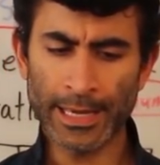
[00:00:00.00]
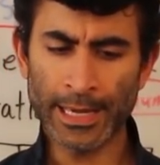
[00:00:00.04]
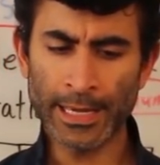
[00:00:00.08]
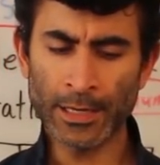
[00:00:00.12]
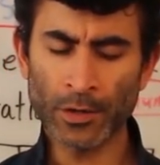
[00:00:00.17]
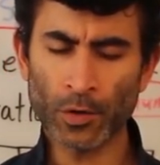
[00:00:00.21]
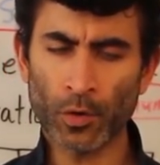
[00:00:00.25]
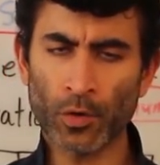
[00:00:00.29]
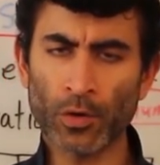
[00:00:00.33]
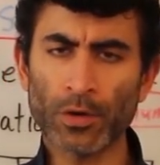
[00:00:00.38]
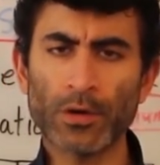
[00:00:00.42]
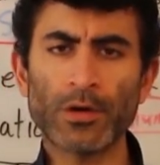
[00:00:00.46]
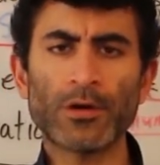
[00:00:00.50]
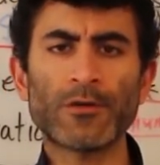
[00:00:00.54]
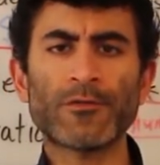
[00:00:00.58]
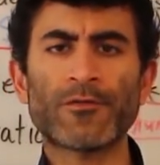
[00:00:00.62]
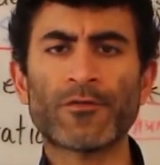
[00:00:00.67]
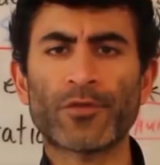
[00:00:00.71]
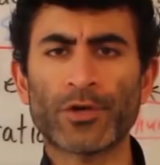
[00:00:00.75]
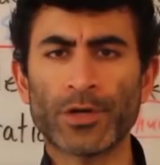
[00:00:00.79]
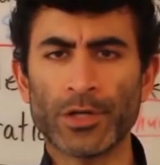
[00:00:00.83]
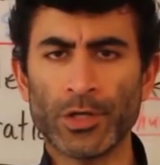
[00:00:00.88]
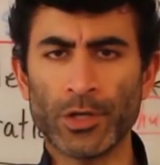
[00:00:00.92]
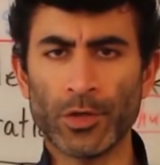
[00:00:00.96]
In order
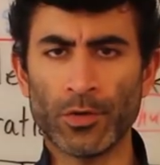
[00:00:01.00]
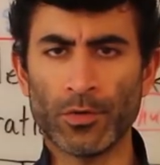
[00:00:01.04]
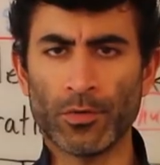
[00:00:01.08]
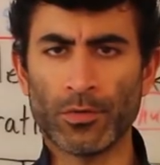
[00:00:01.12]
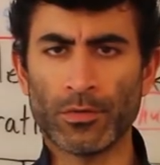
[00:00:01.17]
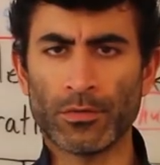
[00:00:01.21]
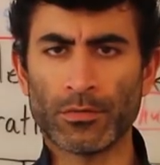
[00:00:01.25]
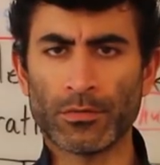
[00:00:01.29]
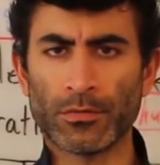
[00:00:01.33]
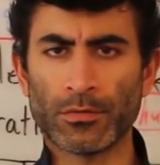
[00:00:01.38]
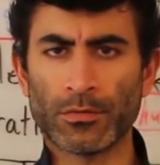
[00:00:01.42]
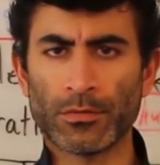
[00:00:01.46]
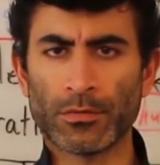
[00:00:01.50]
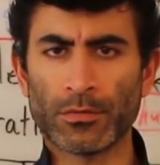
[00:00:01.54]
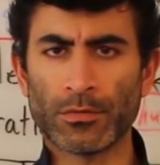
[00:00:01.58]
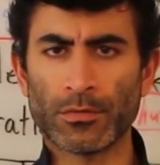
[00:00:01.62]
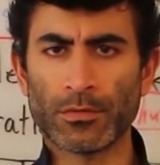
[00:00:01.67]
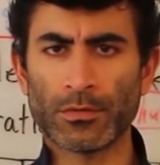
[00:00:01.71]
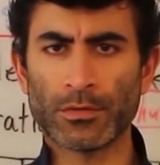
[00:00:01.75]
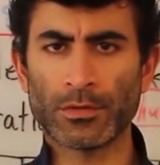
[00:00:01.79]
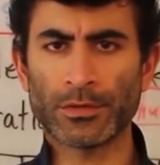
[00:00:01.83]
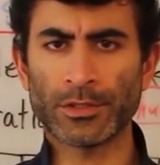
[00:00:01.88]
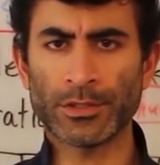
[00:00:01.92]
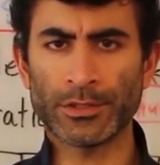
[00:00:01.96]
for you
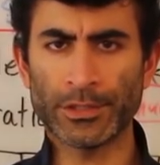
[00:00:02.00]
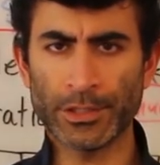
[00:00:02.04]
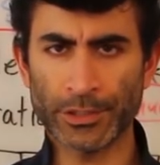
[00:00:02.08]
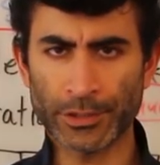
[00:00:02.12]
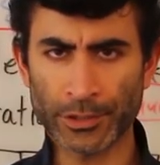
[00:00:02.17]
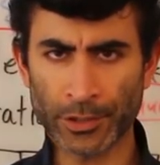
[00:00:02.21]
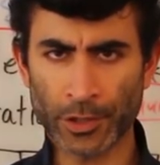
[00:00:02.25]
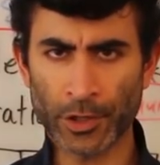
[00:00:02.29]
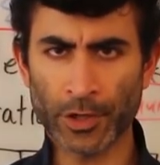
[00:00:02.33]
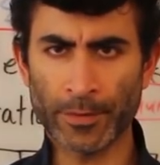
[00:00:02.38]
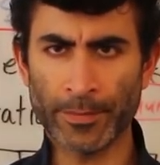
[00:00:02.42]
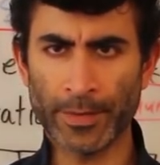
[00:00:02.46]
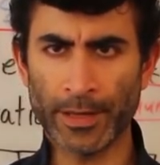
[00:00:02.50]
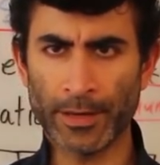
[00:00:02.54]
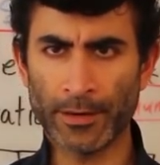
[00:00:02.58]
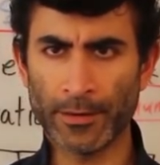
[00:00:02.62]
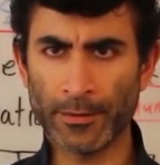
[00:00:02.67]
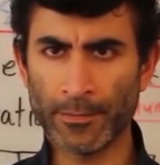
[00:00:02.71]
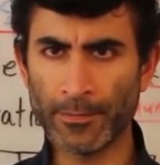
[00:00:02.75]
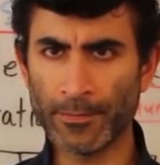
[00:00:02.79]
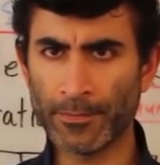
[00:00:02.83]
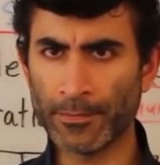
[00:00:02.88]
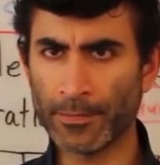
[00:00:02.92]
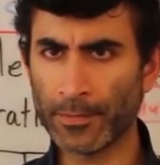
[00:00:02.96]
to
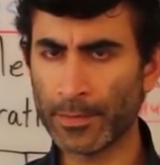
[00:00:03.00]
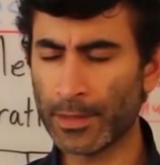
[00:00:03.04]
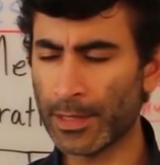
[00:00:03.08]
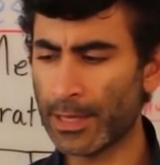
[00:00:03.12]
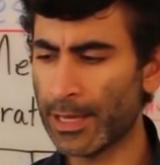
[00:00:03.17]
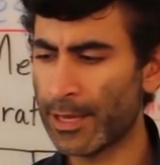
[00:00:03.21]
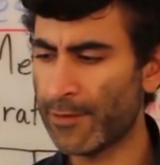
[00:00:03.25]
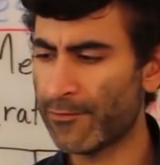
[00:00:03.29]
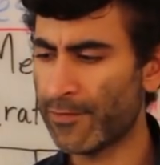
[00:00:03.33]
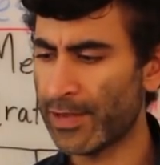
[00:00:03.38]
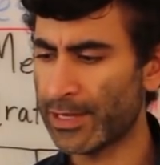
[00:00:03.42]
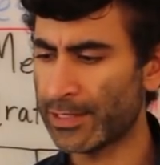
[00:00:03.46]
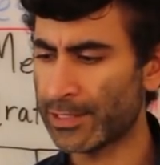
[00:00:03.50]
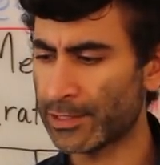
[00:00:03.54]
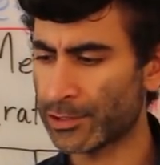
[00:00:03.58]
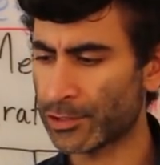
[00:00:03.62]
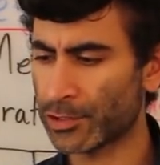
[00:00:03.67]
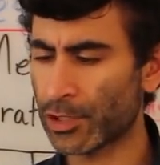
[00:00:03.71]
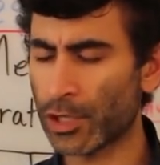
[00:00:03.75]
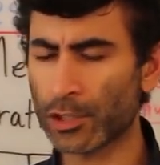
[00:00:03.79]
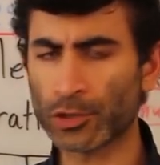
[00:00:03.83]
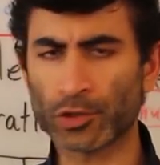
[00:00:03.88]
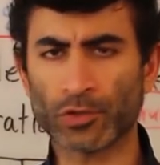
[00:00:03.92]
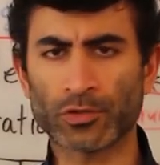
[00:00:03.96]
determine if a
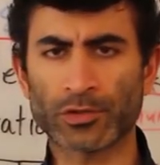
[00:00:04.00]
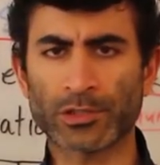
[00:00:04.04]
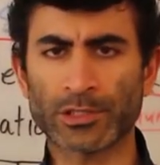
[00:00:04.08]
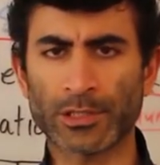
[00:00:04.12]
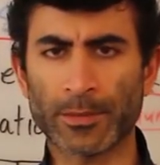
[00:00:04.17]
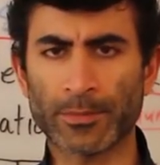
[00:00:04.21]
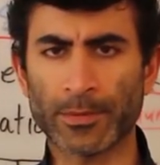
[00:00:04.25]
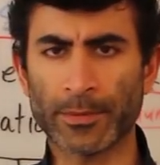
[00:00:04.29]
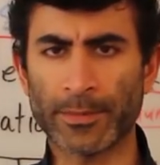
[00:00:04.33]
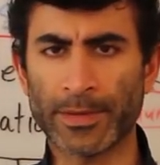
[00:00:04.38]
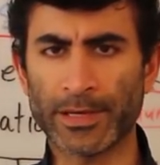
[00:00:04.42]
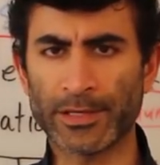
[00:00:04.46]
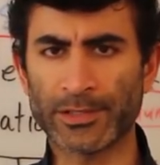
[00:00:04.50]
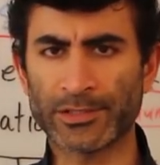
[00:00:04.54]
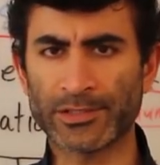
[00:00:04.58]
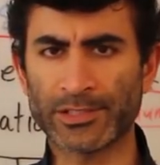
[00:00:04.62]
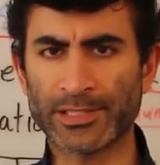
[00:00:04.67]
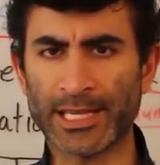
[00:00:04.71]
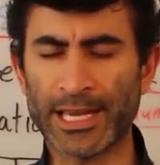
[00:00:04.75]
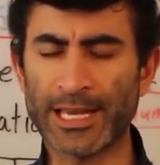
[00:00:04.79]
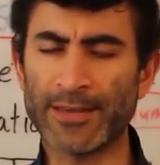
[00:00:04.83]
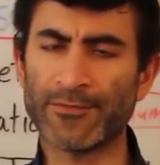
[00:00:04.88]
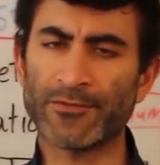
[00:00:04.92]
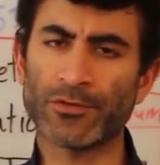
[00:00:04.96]
testosterone supplement is
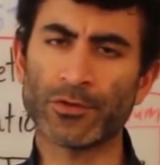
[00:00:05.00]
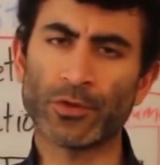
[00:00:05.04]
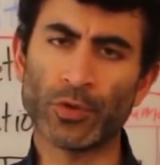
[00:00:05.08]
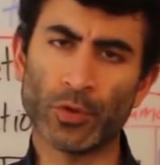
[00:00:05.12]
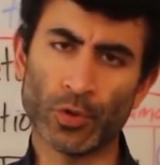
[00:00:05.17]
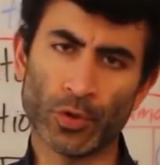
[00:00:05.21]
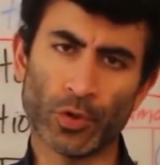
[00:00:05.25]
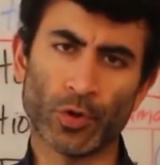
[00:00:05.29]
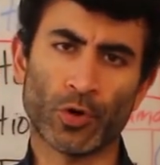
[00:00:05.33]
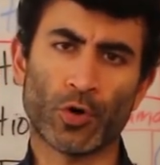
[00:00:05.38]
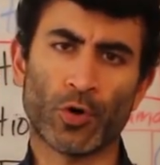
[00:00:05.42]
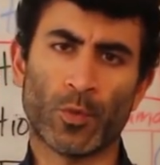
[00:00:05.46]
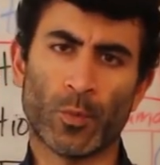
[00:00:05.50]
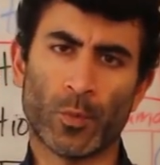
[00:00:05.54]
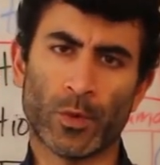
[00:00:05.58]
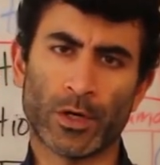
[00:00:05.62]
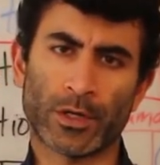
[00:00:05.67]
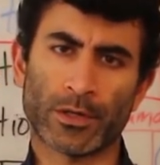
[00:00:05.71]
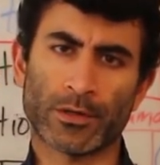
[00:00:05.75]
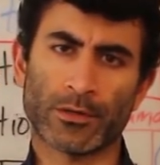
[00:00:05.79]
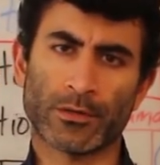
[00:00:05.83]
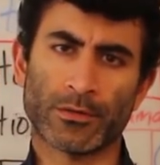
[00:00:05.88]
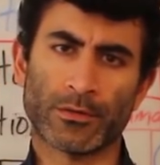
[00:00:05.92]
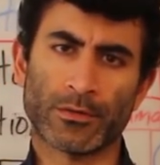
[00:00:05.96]
safe, do your
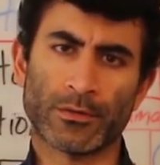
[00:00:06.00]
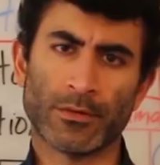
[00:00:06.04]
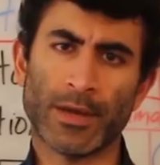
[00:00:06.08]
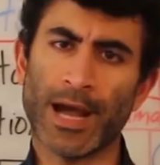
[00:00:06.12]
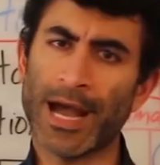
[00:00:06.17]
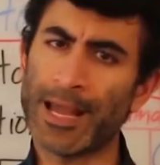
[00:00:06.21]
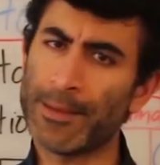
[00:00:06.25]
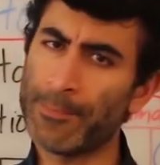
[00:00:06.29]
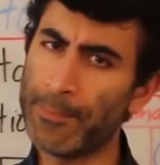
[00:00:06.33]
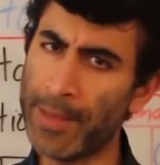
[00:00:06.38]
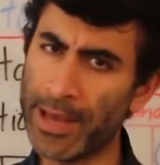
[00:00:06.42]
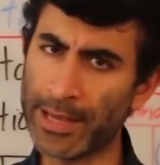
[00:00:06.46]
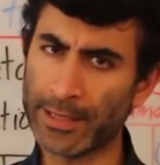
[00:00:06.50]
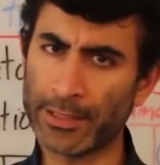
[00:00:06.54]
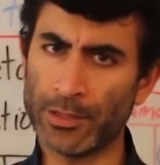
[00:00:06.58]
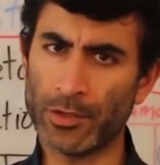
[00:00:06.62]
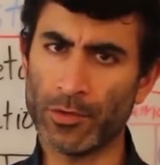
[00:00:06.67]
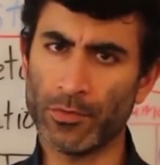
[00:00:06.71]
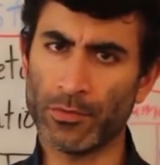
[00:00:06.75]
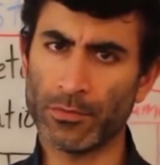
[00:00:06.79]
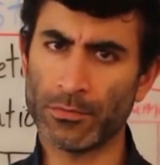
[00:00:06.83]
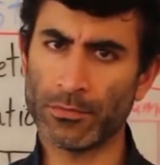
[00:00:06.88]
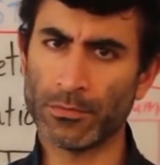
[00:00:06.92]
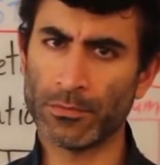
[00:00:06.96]
homework. I beg
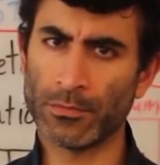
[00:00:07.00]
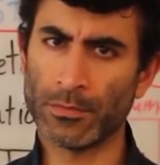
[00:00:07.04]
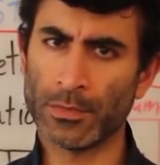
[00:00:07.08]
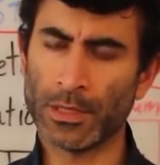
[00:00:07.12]
you.